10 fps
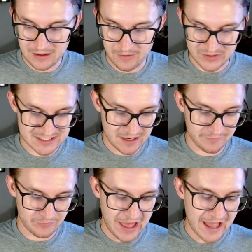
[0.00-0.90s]
The
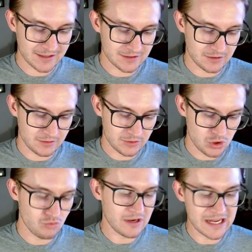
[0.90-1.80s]
stuff that
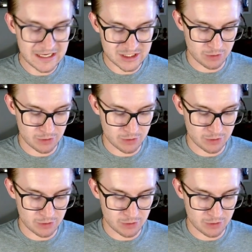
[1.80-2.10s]
you need to